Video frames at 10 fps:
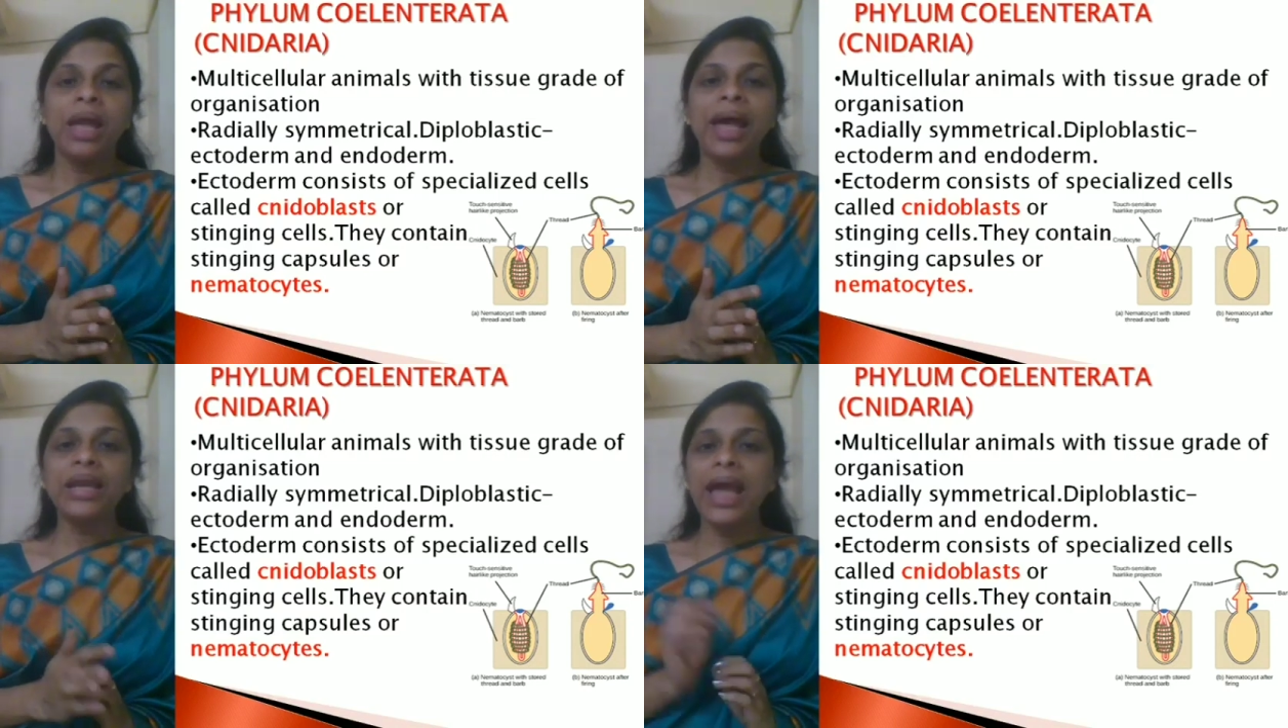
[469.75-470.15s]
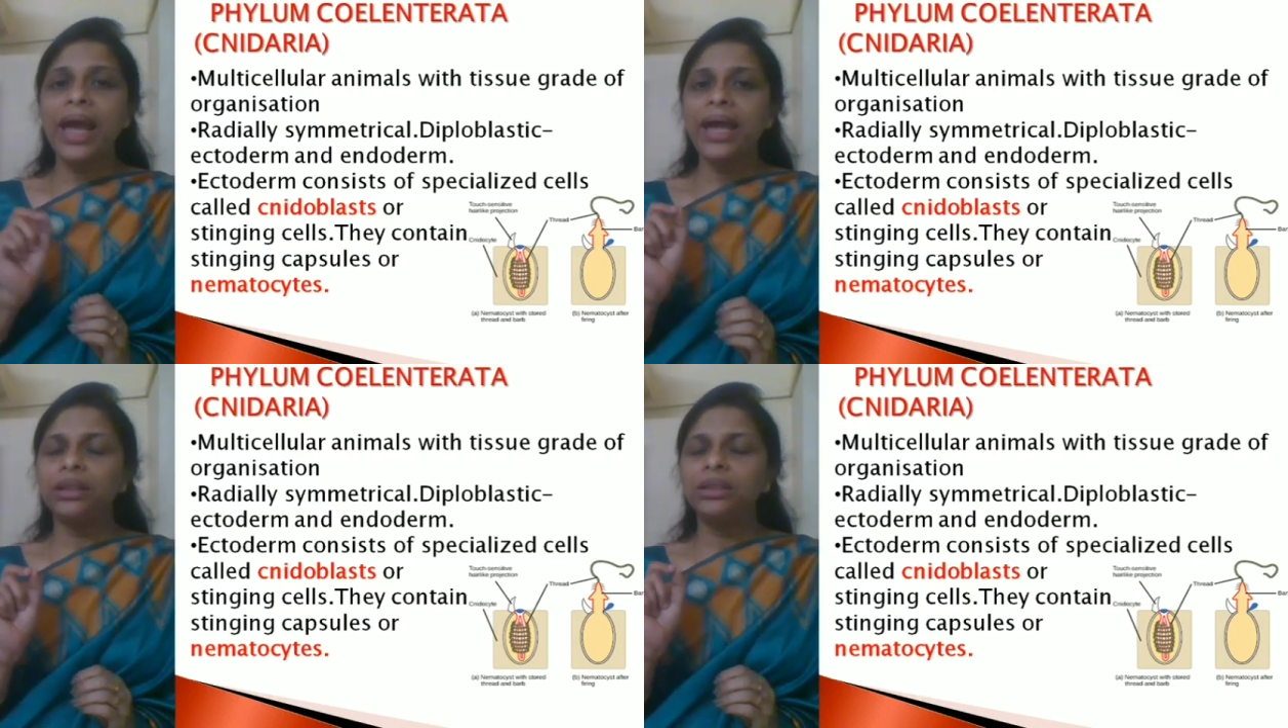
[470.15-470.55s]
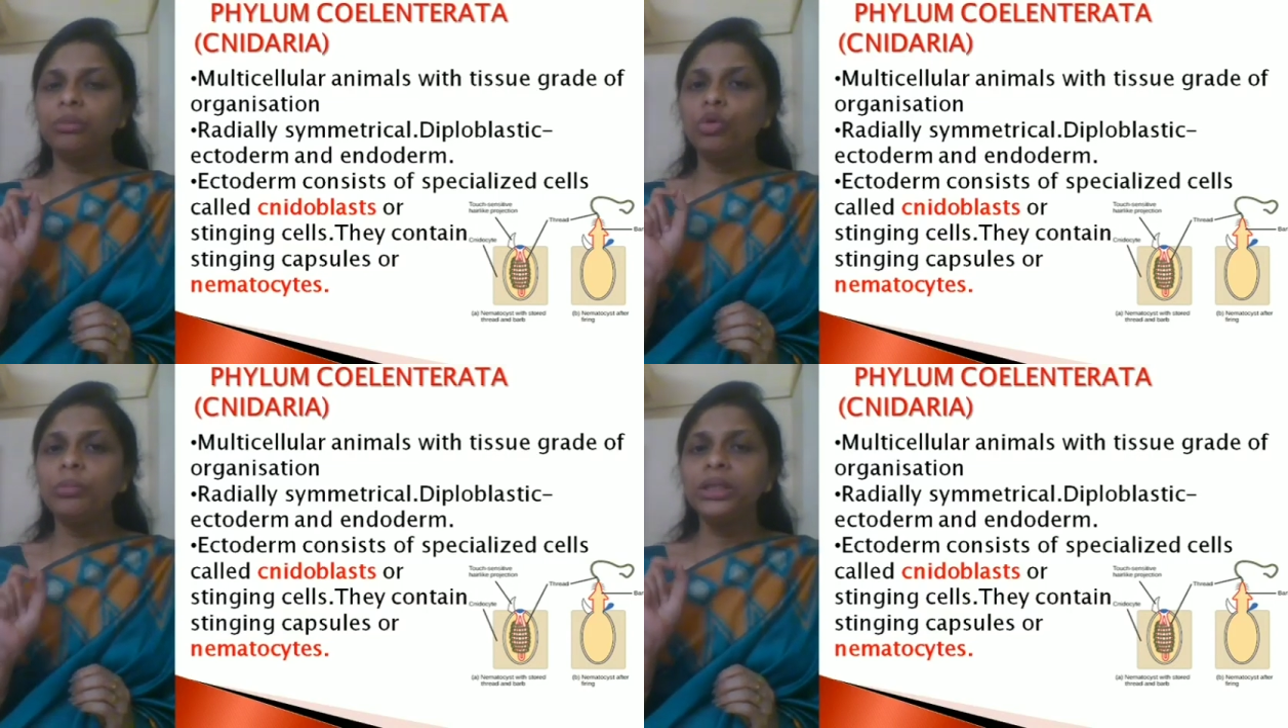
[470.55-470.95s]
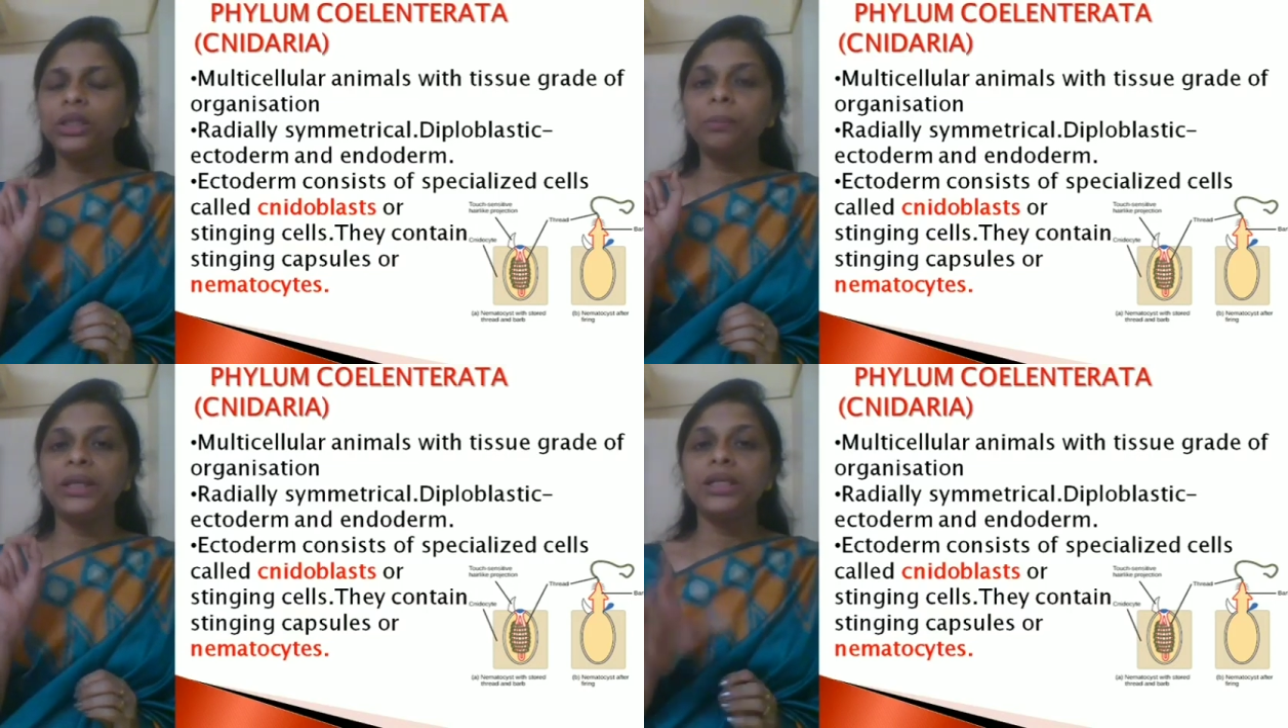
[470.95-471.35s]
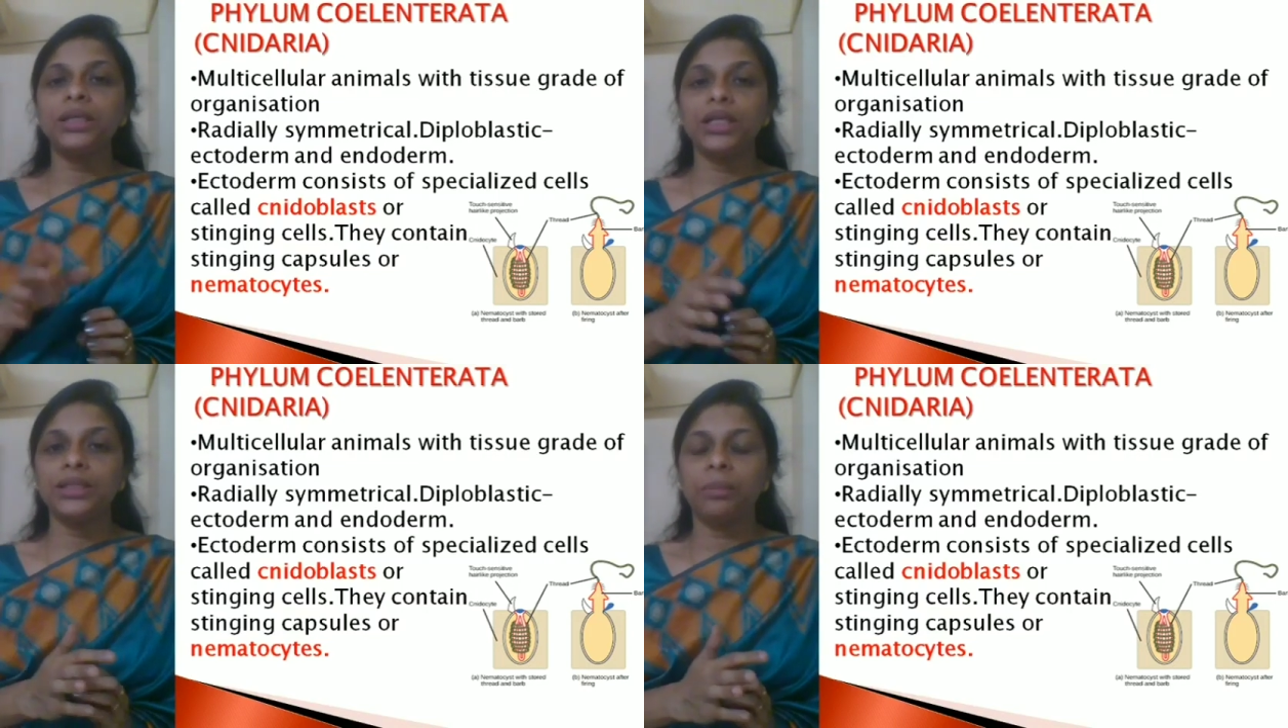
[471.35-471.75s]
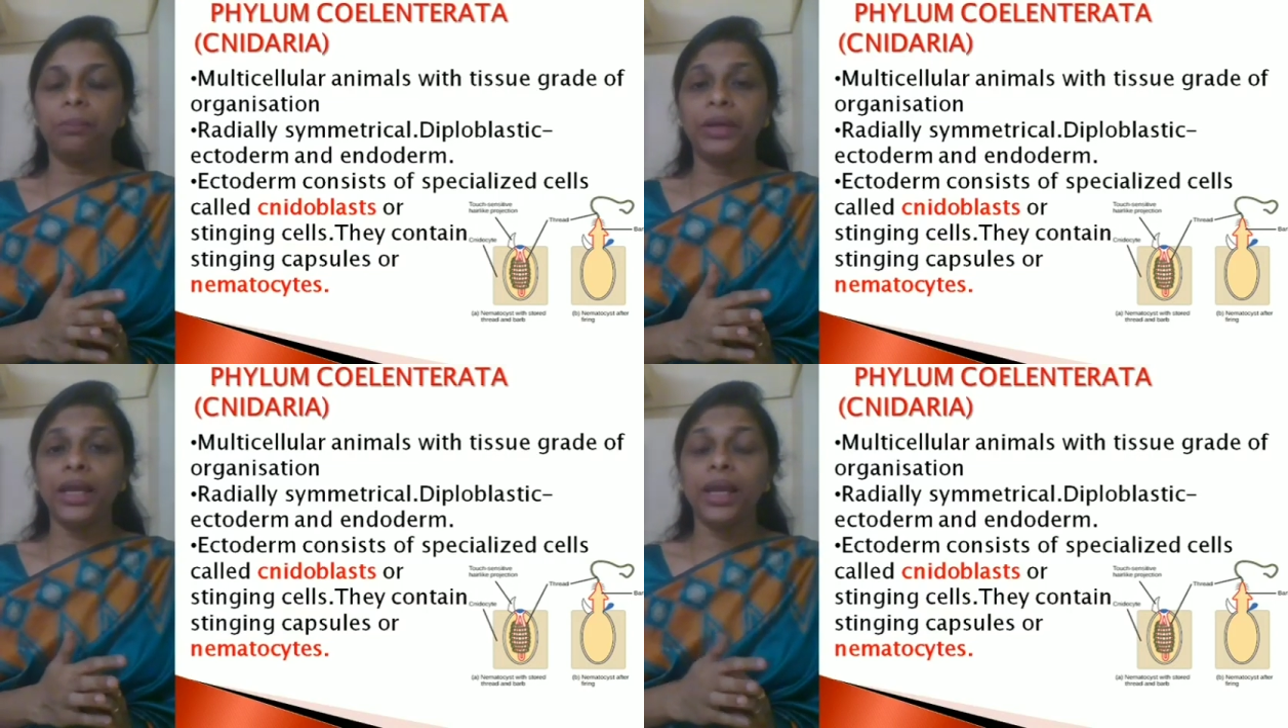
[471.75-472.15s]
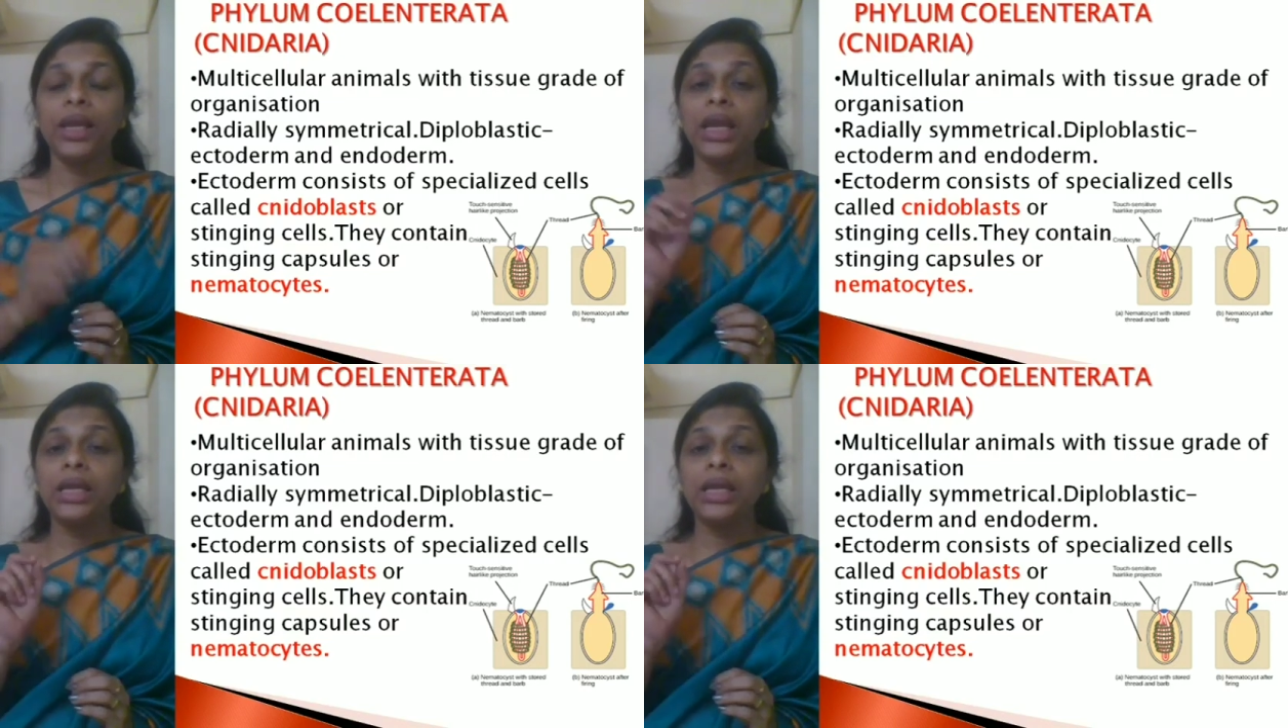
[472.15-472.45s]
And at the moment it penetrates the prey,